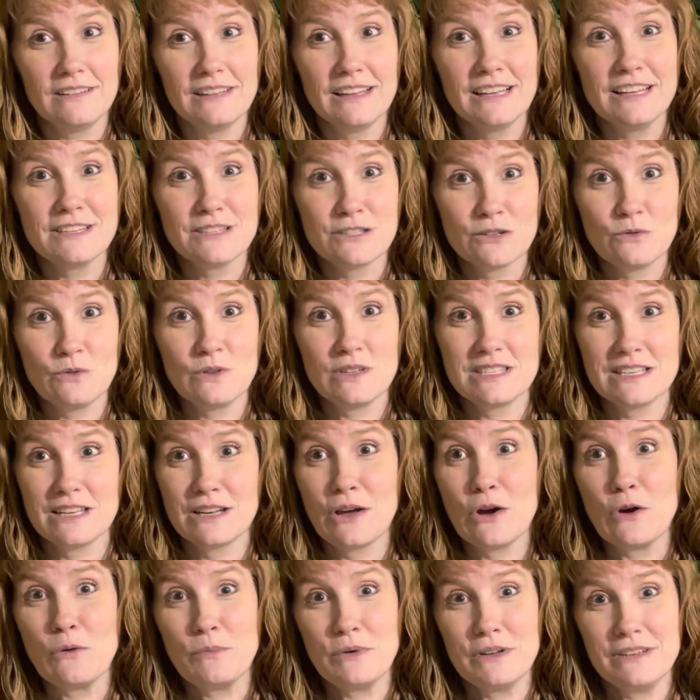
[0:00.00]
as soon as it
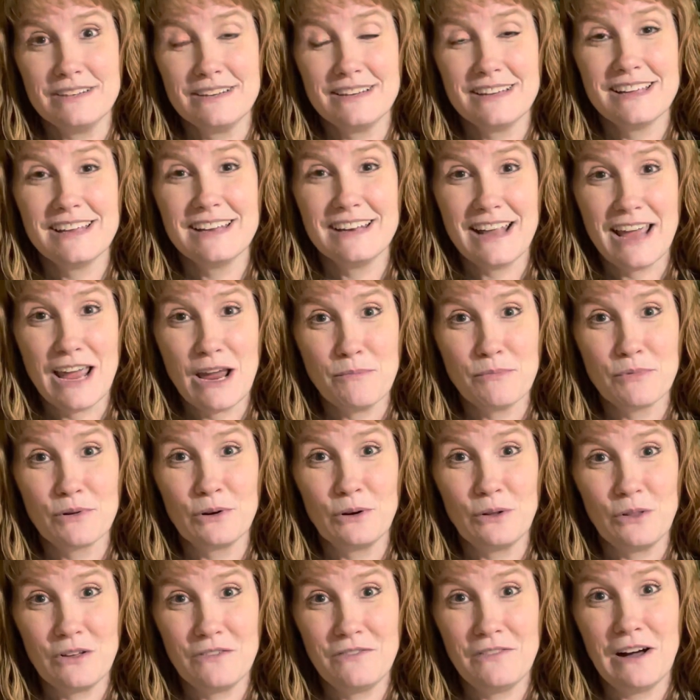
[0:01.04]
opened in
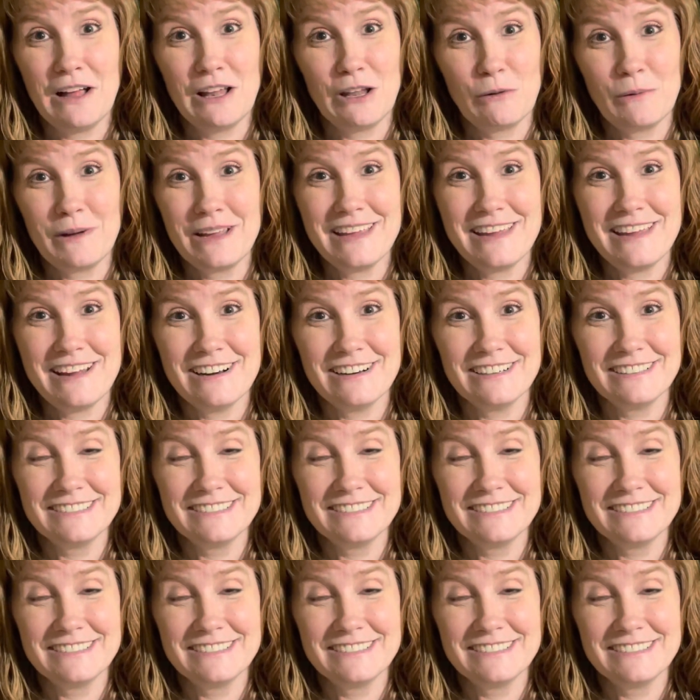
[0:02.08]
April the following year.